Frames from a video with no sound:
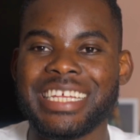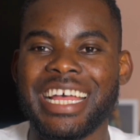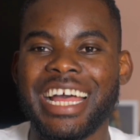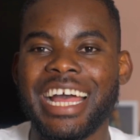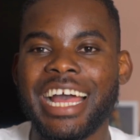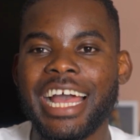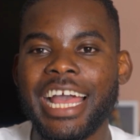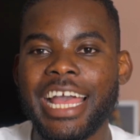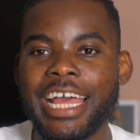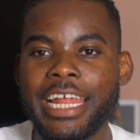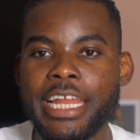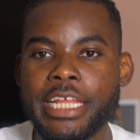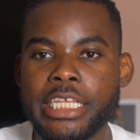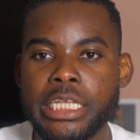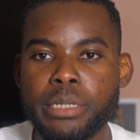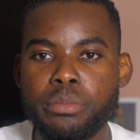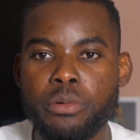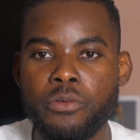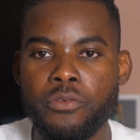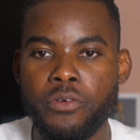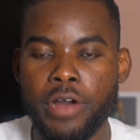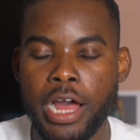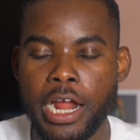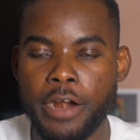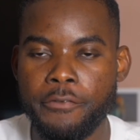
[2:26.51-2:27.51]
are eligible
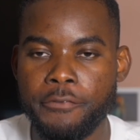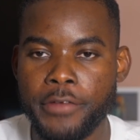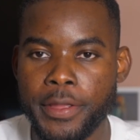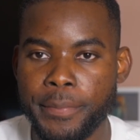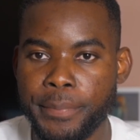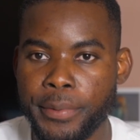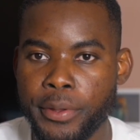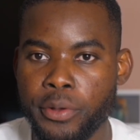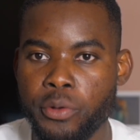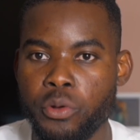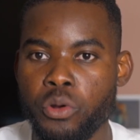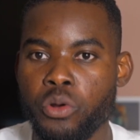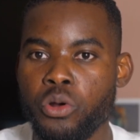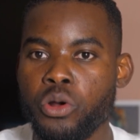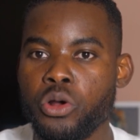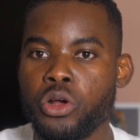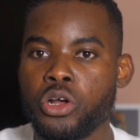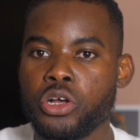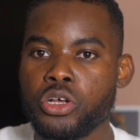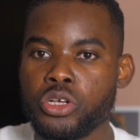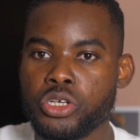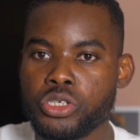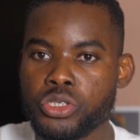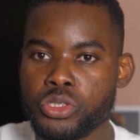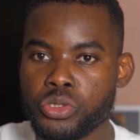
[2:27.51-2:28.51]
for RVPO.
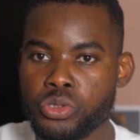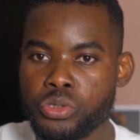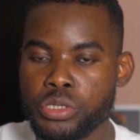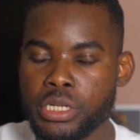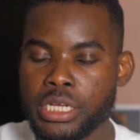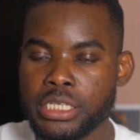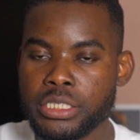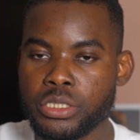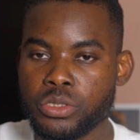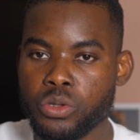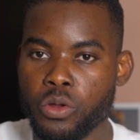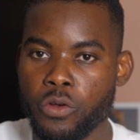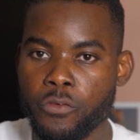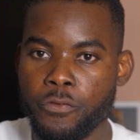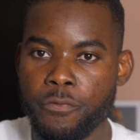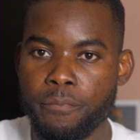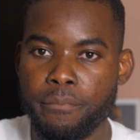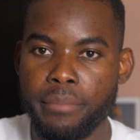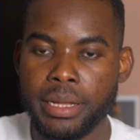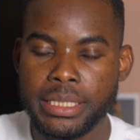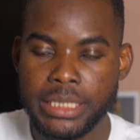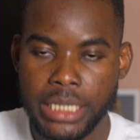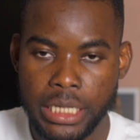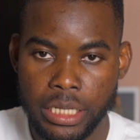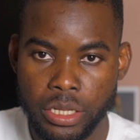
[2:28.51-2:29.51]
Students of
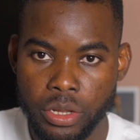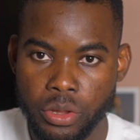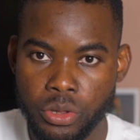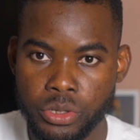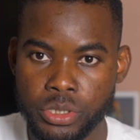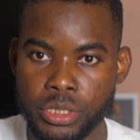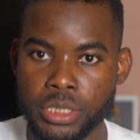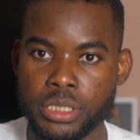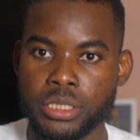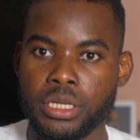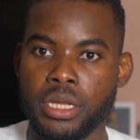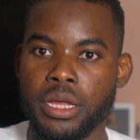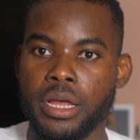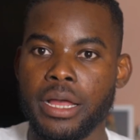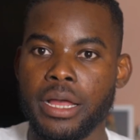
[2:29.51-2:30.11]
bachelor's,